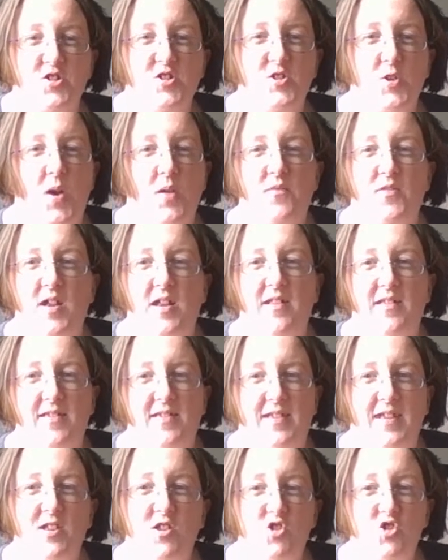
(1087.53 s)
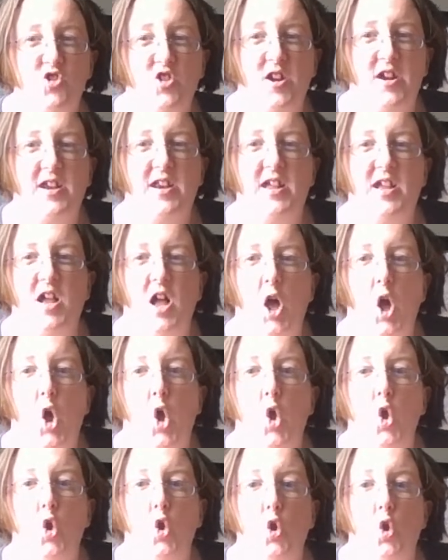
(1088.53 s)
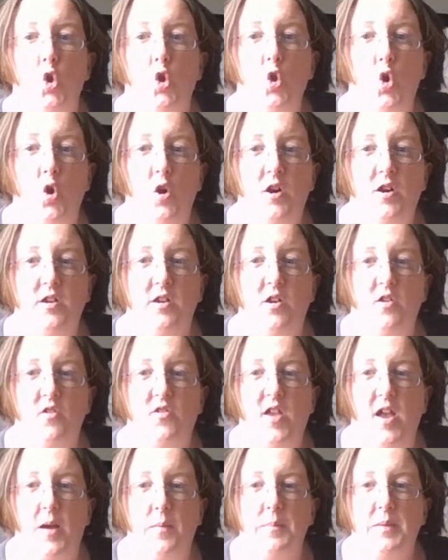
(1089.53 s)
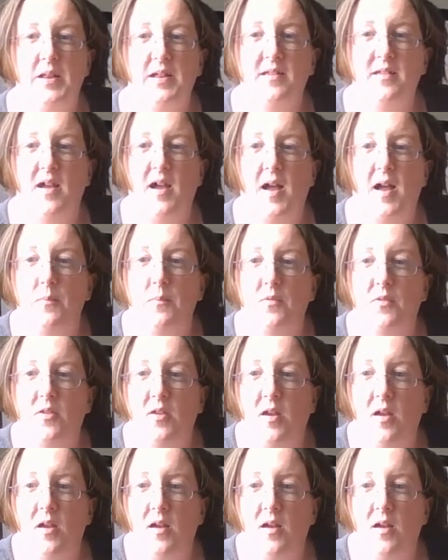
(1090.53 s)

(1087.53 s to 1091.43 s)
so I've done SIDS training Lord knows how many times.